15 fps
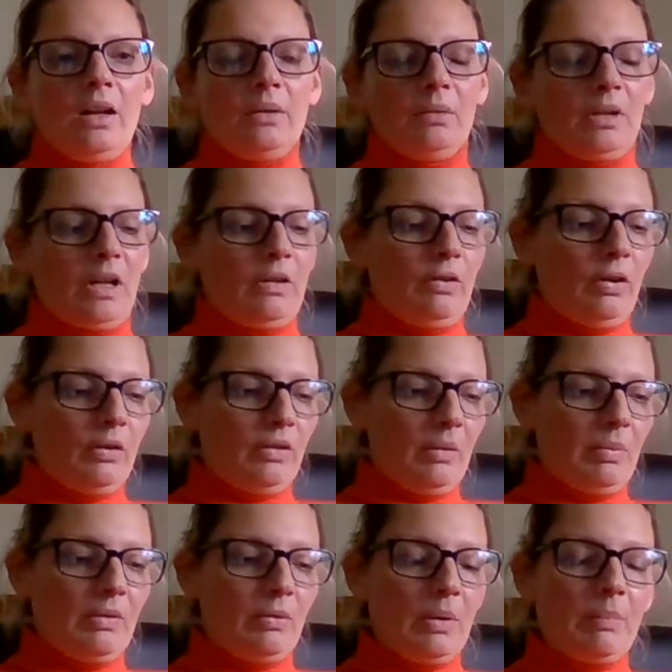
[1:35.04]
want to go too
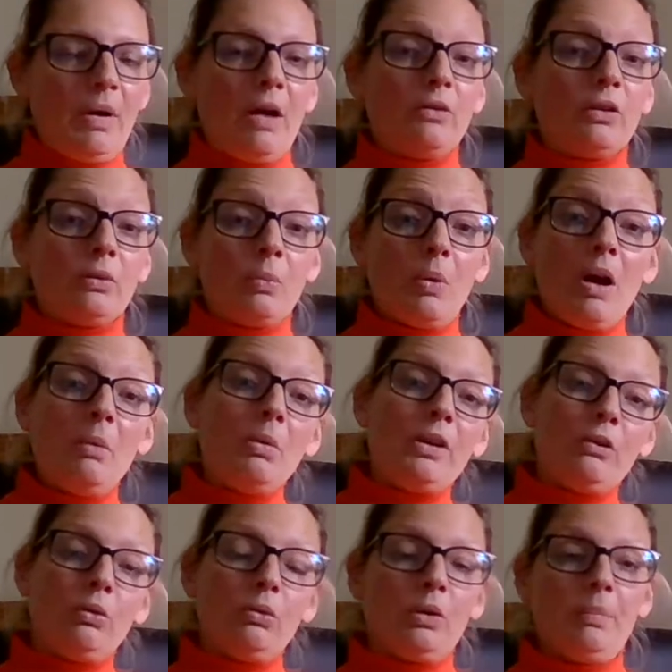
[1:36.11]
deep into it, but what I
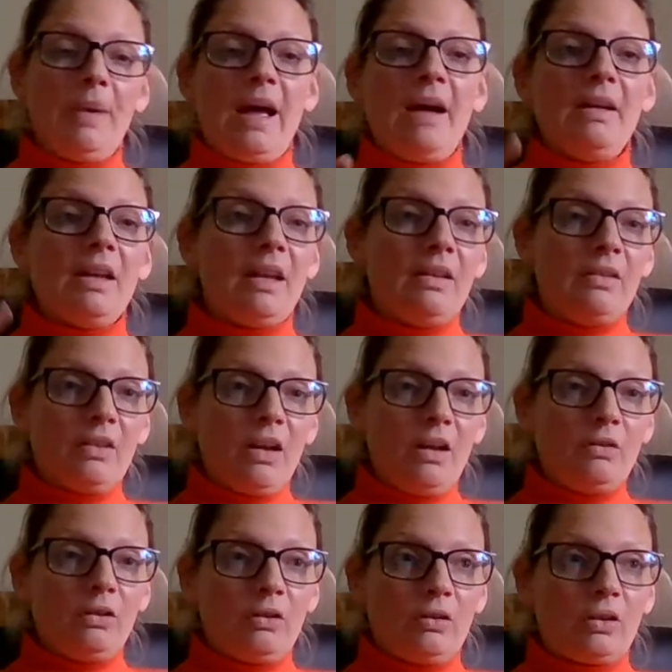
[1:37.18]
want to talk about is
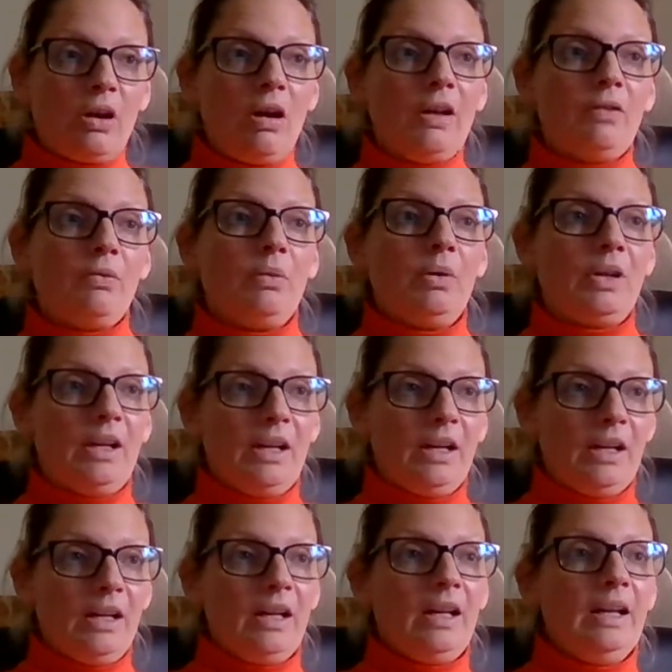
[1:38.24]
I just kind of want
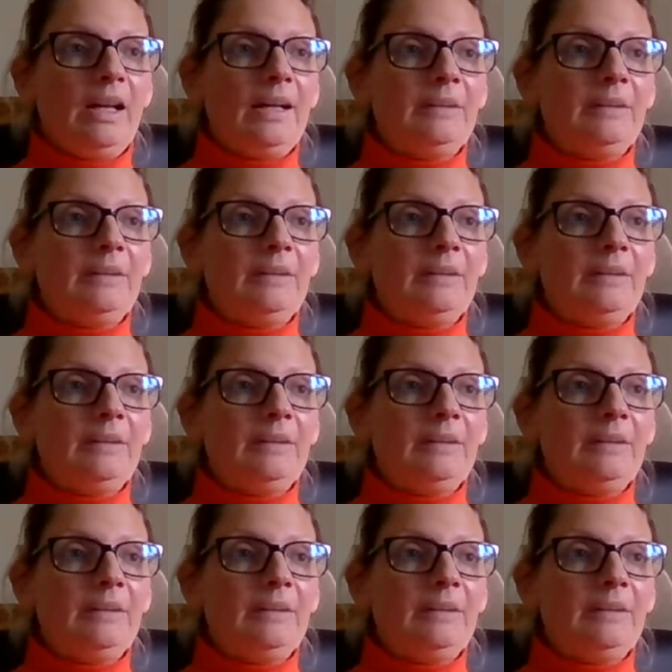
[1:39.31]
to